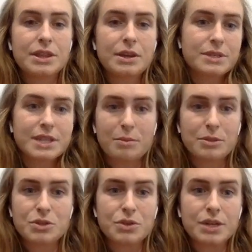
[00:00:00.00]
When there was an
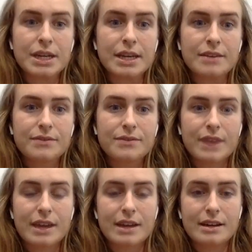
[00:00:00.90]
opportunity,
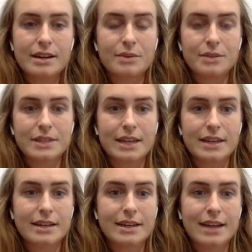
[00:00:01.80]
then it was
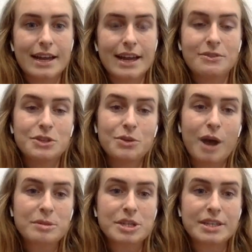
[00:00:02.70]
like, I have
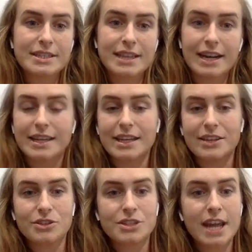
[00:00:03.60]
two options and I
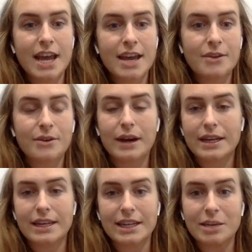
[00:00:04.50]
can either stay
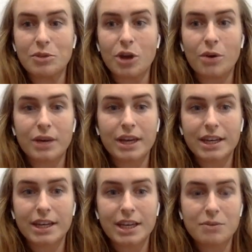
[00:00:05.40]
or I can keep
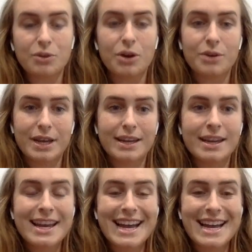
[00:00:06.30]
going and keep
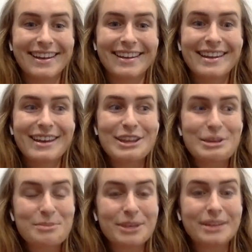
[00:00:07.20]
growing.
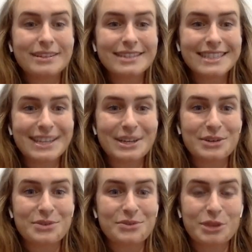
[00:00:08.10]
The build
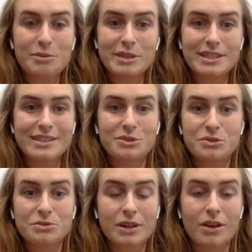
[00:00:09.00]
and for the
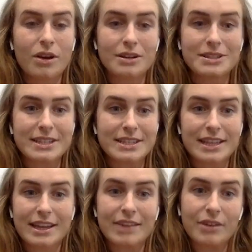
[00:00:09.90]
business was one of the hardest
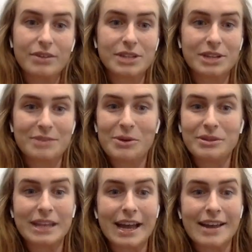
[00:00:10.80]
things I think I've ever done in
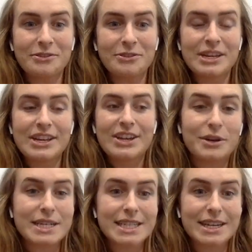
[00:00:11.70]
my whole life. I
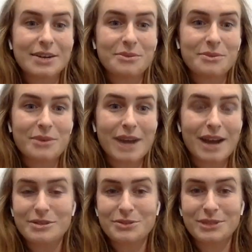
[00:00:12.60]
had no idea
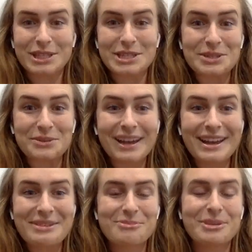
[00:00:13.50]
what I was really
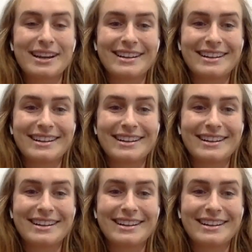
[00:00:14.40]
doing,